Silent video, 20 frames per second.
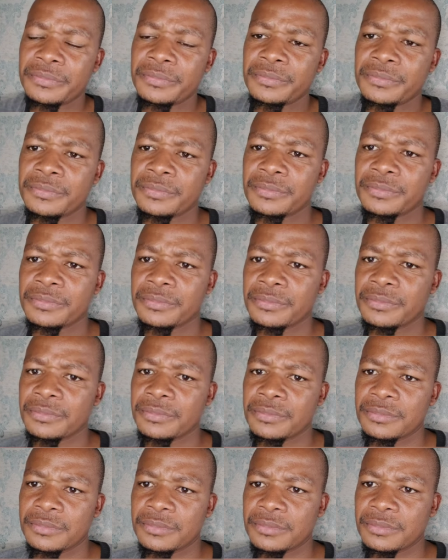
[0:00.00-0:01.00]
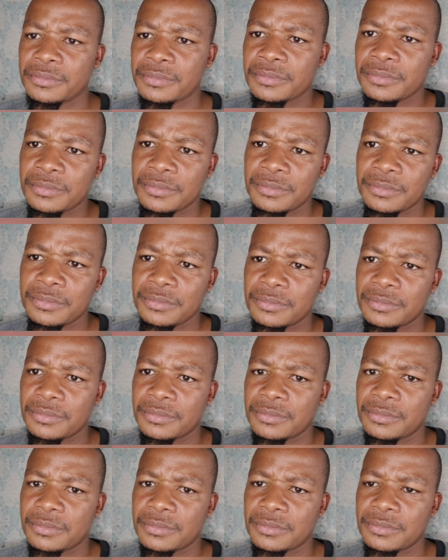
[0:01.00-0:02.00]

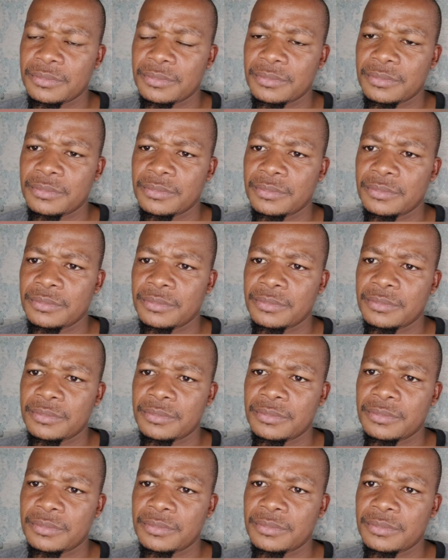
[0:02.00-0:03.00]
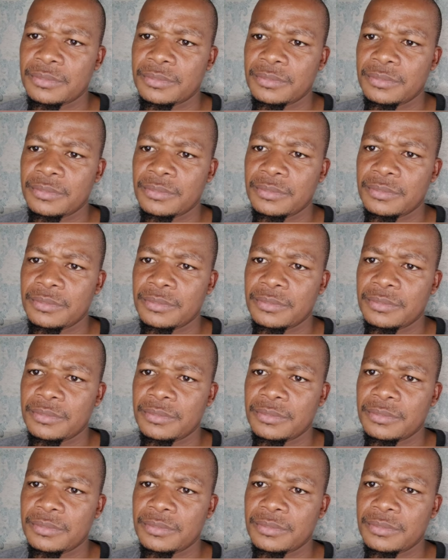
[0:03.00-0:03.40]
(silence)